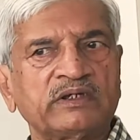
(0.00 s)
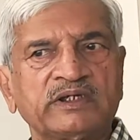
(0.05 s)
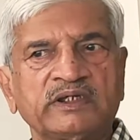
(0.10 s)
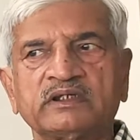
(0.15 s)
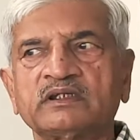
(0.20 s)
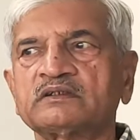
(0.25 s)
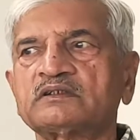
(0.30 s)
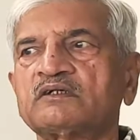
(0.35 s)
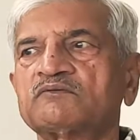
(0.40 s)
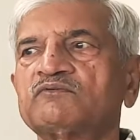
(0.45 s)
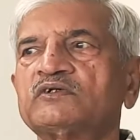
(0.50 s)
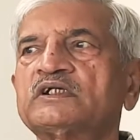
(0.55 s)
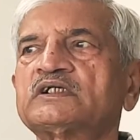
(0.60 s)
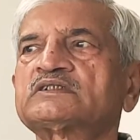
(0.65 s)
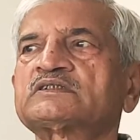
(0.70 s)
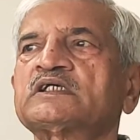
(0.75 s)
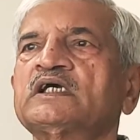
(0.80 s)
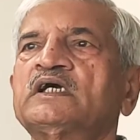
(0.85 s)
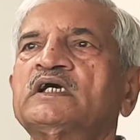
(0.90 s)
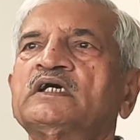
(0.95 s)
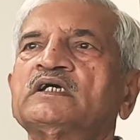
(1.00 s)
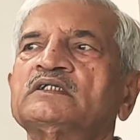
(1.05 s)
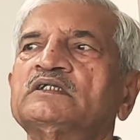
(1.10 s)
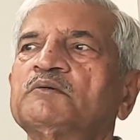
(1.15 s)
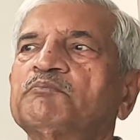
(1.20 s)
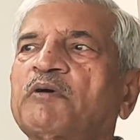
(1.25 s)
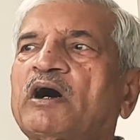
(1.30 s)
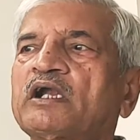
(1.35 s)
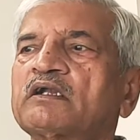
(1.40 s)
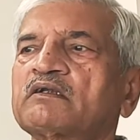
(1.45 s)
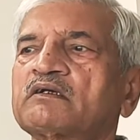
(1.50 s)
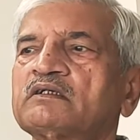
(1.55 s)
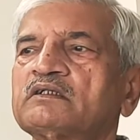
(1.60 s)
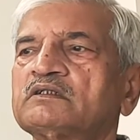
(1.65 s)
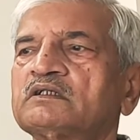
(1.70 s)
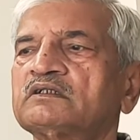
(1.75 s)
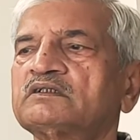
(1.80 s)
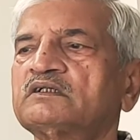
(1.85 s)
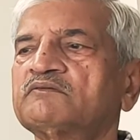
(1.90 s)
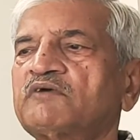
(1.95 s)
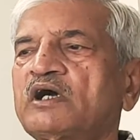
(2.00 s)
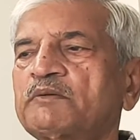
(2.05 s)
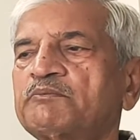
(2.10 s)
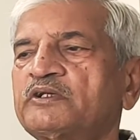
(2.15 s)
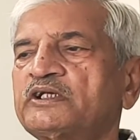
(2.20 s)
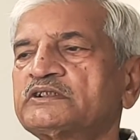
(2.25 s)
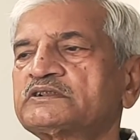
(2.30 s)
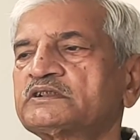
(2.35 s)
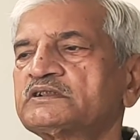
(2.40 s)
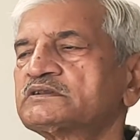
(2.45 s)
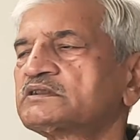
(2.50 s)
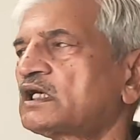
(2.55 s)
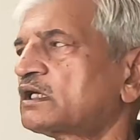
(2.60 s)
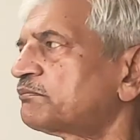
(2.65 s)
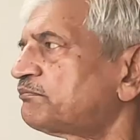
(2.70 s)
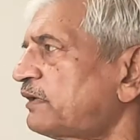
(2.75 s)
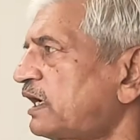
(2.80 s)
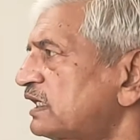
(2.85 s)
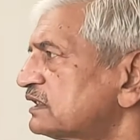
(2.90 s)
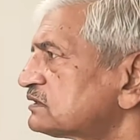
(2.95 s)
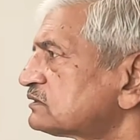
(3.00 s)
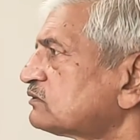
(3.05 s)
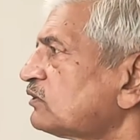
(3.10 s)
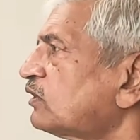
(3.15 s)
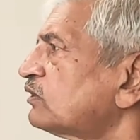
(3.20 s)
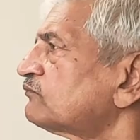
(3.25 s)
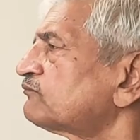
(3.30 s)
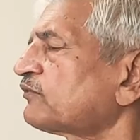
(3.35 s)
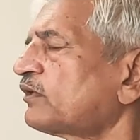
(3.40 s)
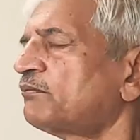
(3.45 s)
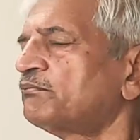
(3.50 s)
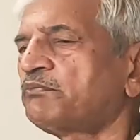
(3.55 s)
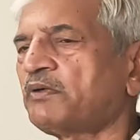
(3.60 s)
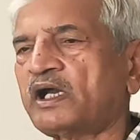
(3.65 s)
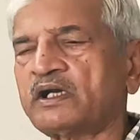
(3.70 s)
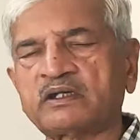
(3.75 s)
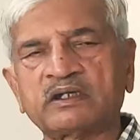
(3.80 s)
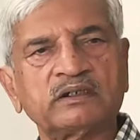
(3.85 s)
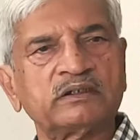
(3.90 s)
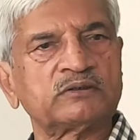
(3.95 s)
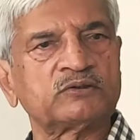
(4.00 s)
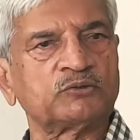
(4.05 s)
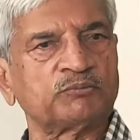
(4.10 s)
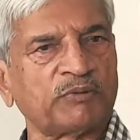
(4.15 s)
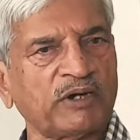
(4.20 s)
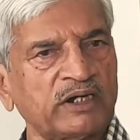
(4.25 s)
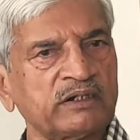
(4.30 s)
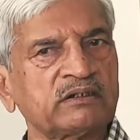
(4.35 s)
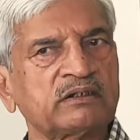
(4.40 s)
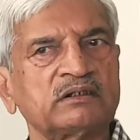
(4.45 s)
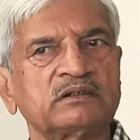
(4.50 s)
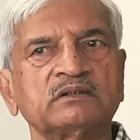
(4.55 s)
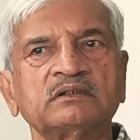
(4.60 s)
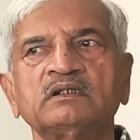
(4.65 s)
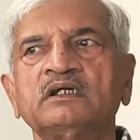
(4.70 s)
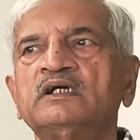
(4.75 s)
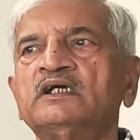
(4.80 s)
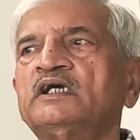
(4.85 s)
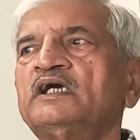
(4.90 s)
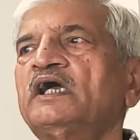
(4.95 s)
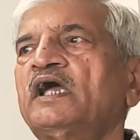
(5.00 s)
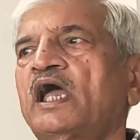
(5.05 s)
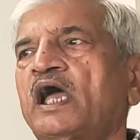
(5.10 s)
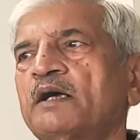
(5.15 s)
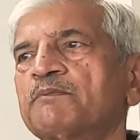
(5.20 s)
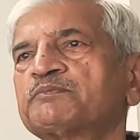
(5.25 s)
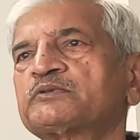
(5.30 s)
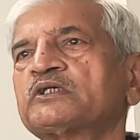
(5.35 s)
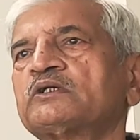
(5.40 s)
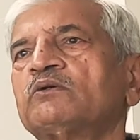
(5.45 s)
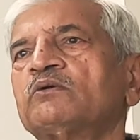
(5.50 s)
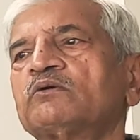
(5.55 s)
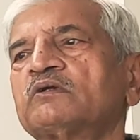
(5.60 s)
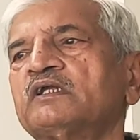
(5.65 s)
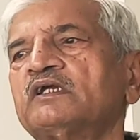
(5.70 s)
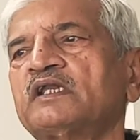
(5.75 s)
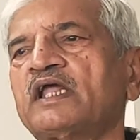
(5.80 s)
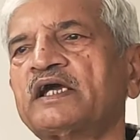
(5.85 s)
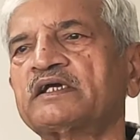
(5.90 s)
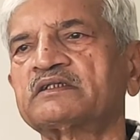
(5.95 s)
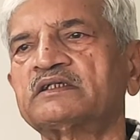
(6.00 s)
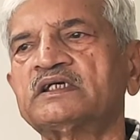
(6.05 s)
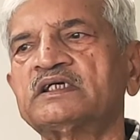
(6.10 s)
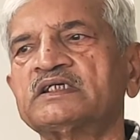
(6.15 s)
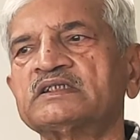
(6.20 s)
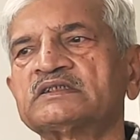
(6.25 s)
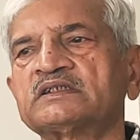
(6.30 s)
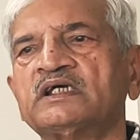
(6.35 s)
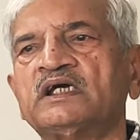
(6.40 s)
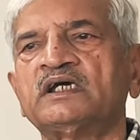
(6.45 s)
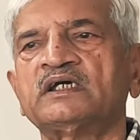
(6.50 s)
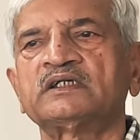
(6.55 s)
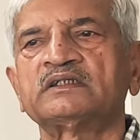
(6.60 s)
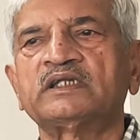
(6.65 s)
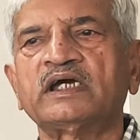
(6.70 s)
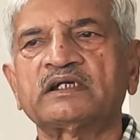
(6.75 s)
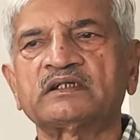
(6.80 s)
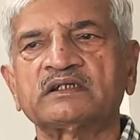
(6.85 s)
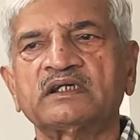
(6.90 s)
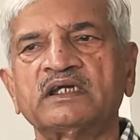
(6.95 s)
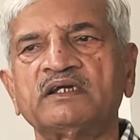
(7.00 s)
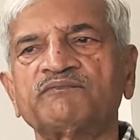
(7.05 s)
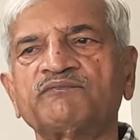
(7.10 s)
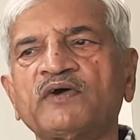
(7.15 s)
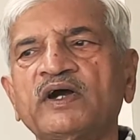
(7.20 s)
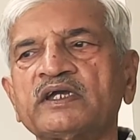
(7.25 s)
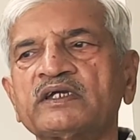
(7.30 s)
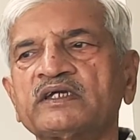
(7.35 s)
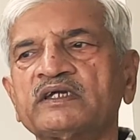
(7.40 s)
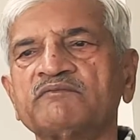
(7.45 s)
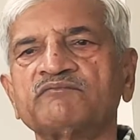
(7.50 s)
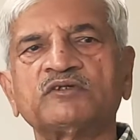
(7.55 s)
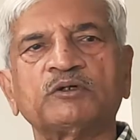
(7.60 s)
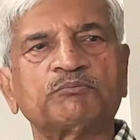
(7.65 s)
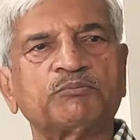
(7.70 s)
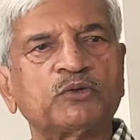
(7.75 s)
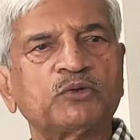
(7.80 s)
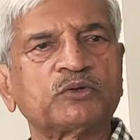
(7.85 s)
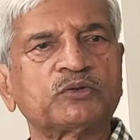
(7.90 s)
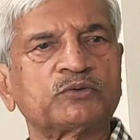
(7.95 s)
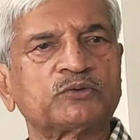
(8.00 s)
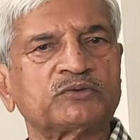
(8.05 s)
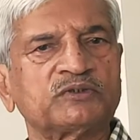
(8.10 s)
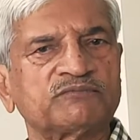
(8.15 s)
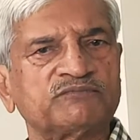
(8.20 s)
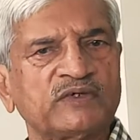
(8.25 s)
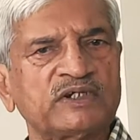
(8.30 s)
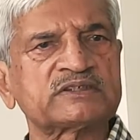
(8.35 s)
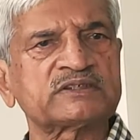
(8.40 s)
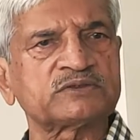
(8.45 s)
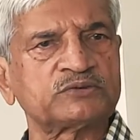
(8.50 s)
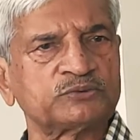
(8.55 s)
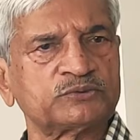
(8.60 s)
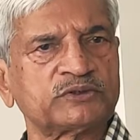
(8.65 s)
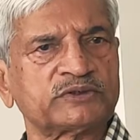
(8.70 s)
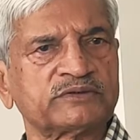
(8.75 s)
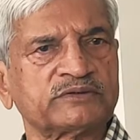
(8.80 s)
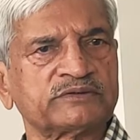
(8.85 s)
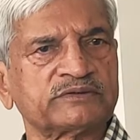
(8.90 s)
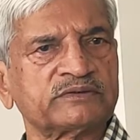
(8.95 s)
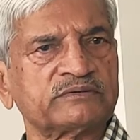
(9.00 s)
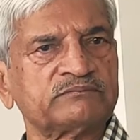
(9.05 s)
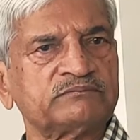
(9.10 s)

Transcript: In other words, the vibrations are passed on from particle to particle absolutely like this, that if I give the book to the first student